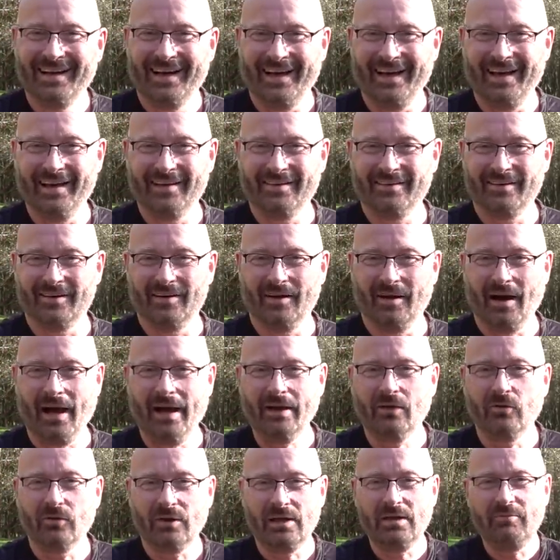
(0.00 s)
And I
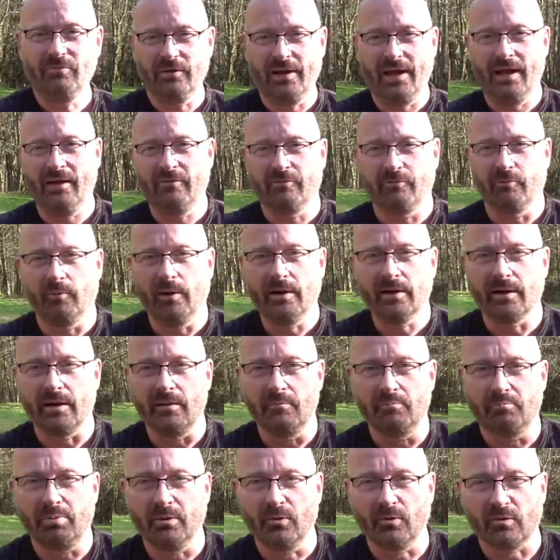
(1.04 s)
could even have one
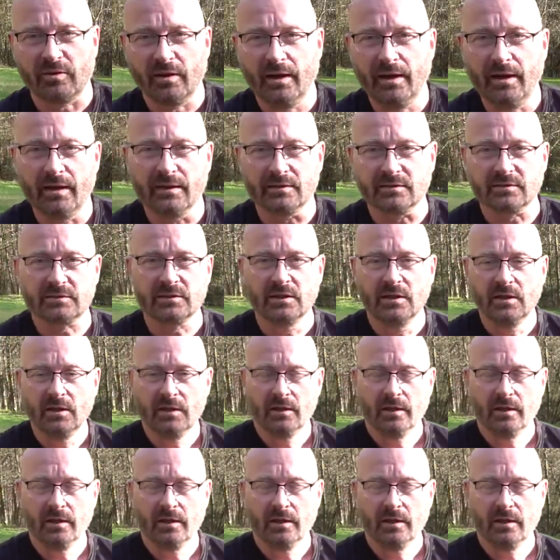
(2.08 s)
in both hands.